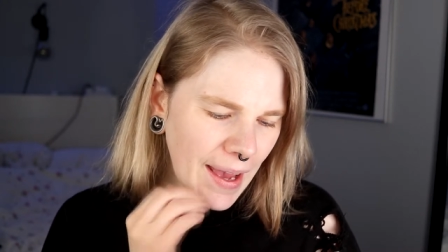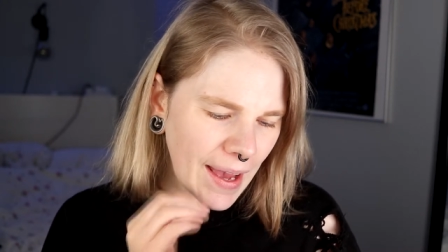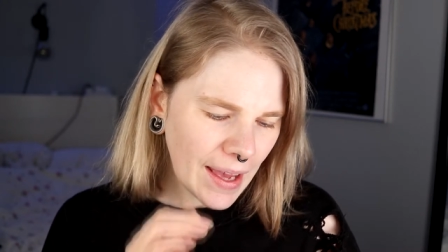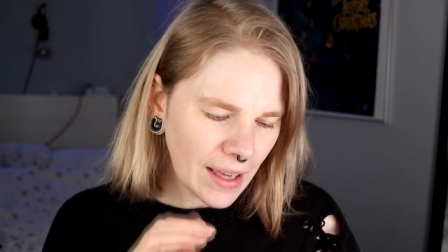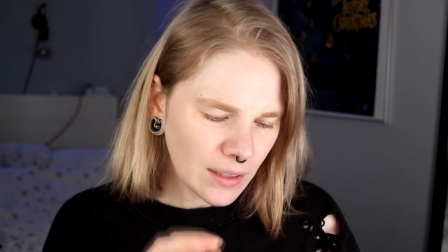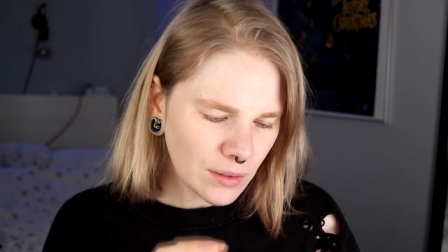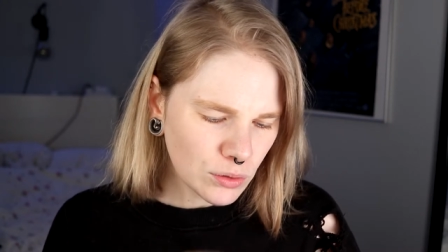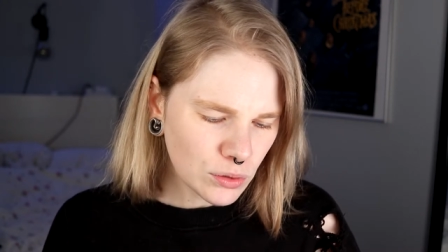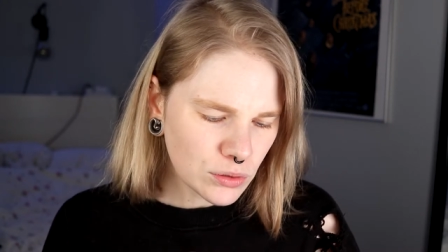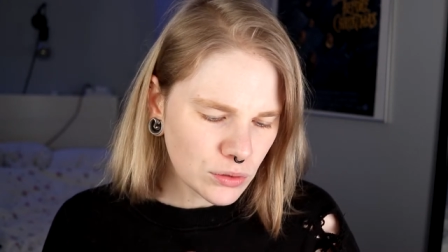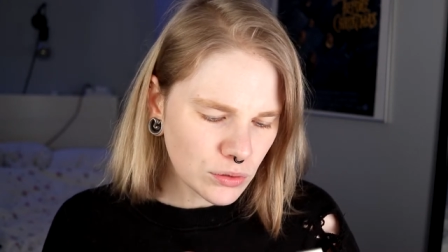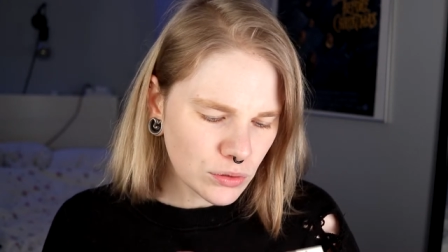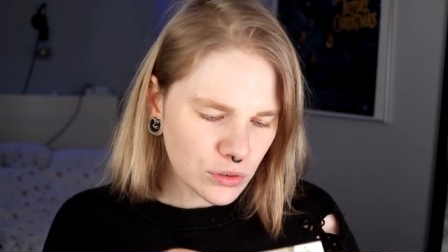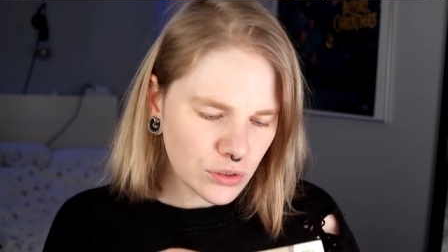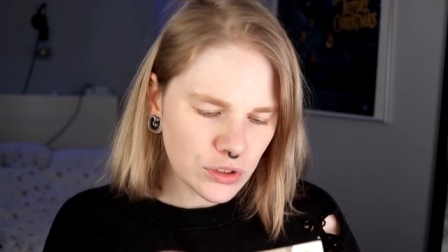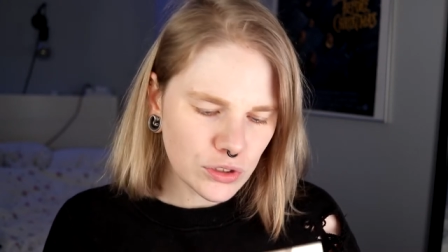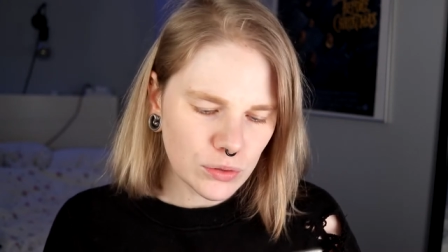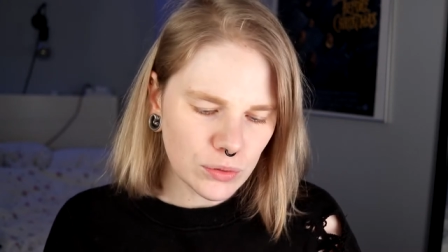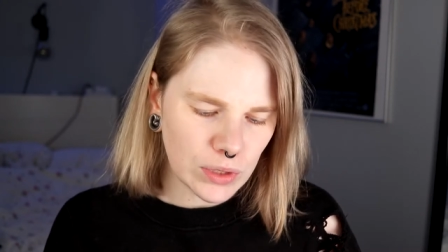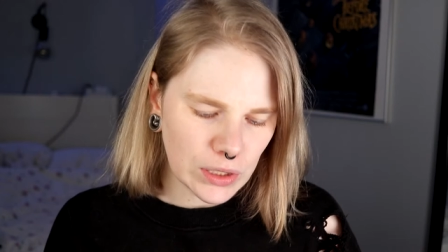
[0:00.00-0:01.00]
I'm going
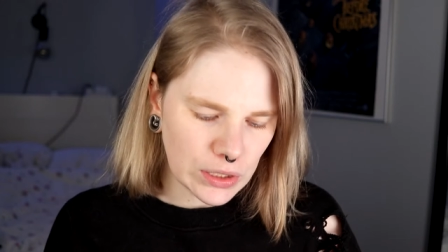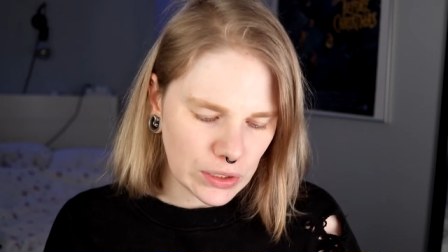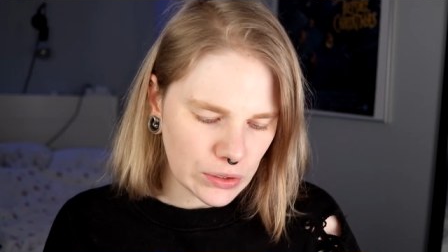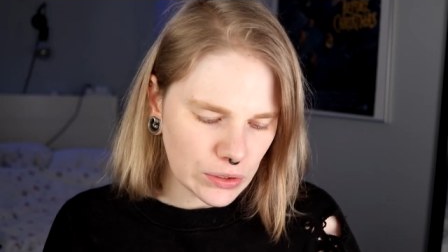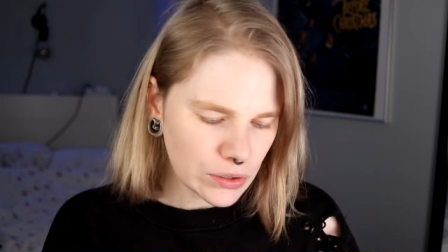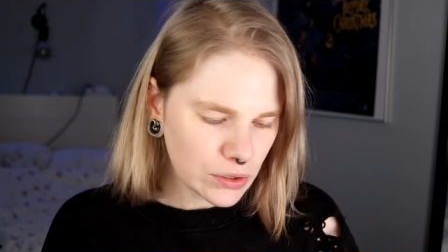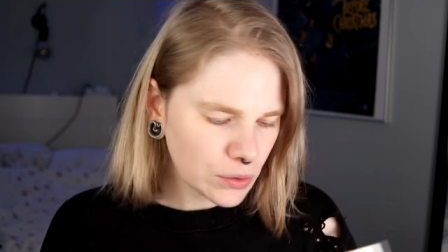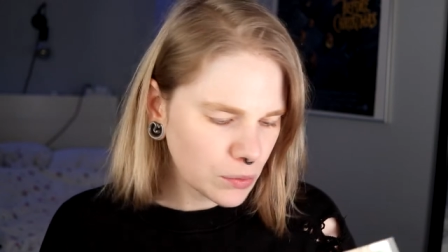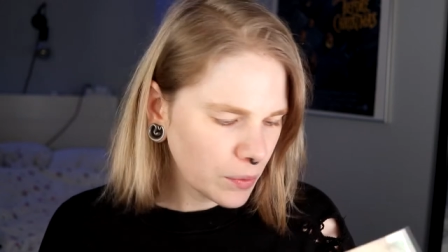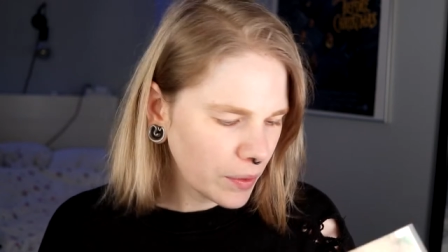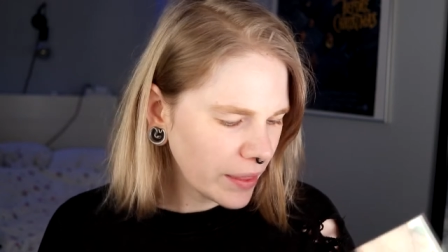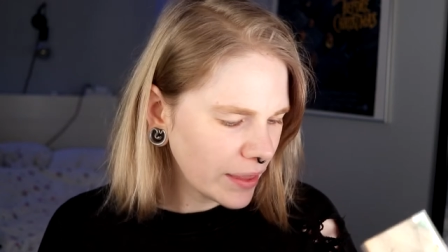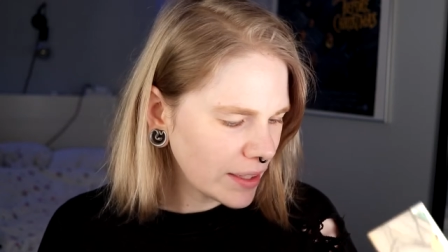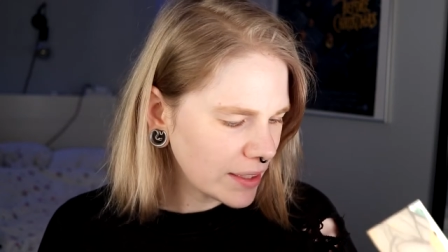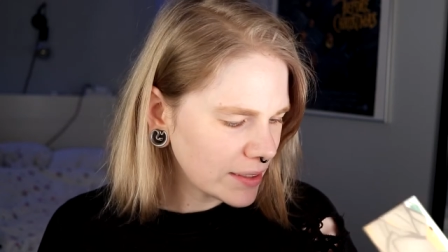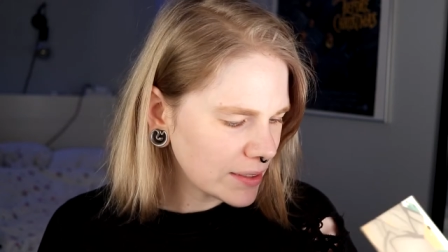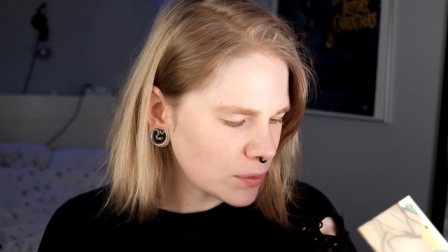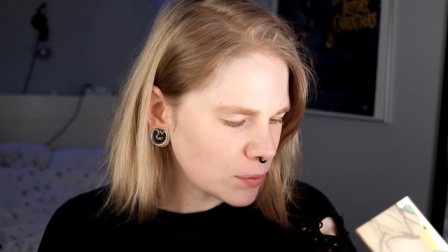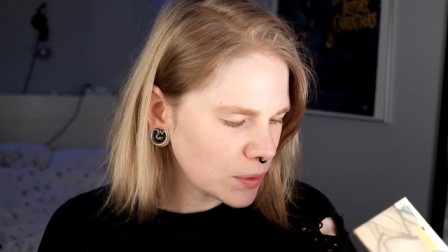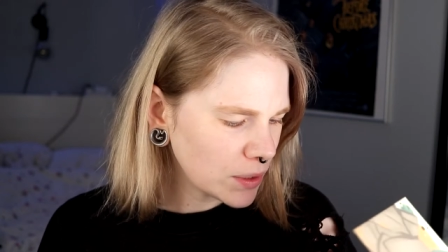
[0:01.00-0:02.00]
to do a look with
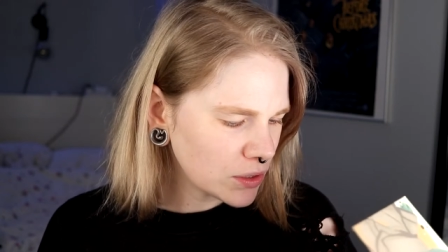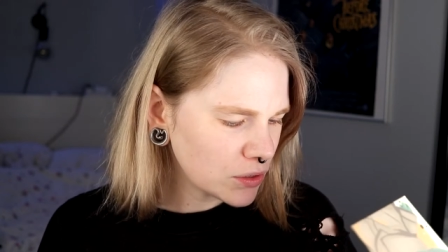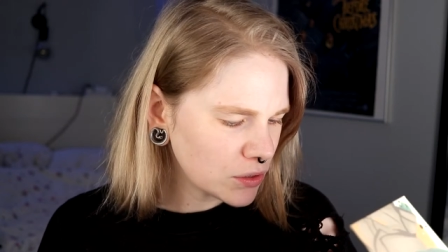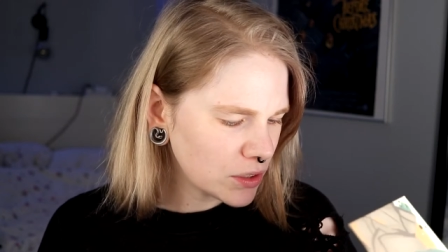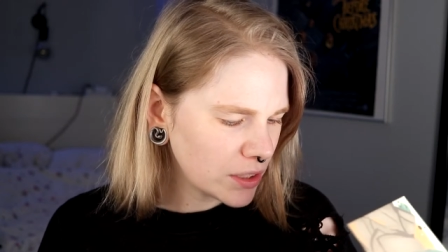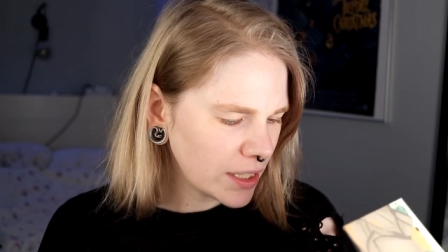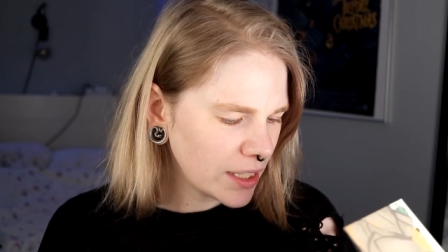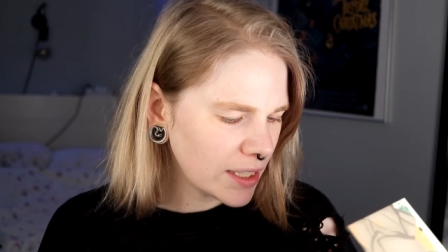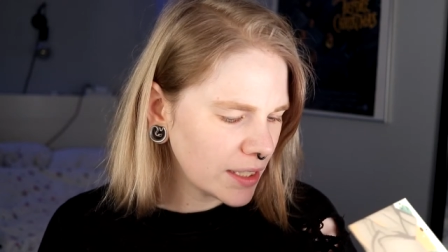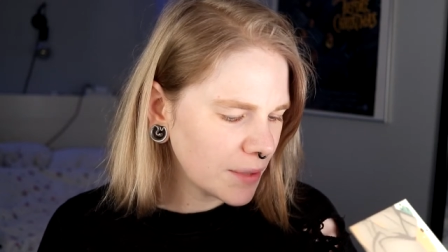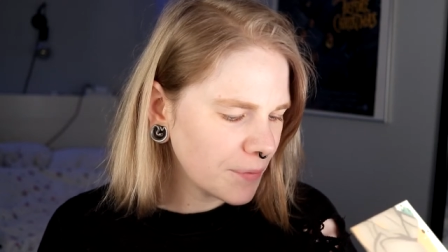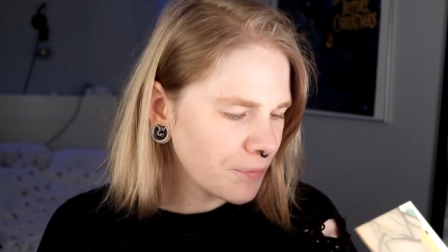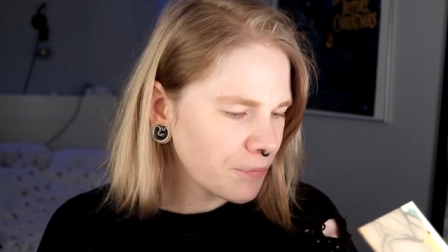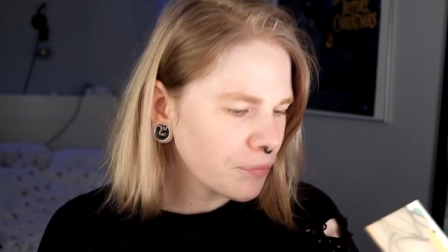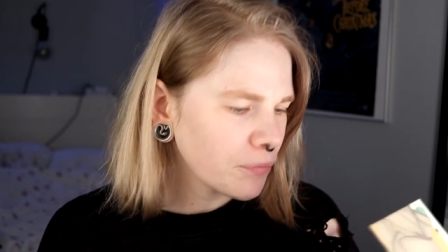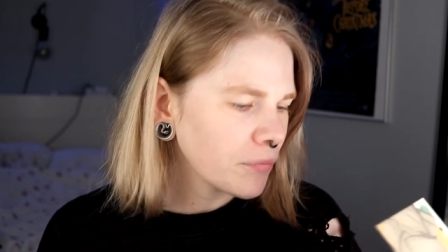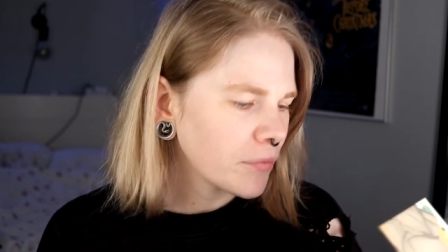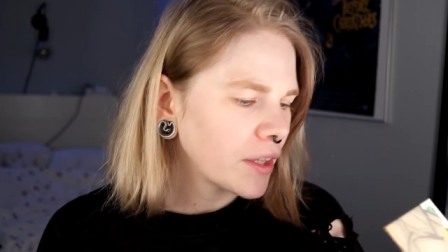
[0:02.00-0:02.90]
this one today,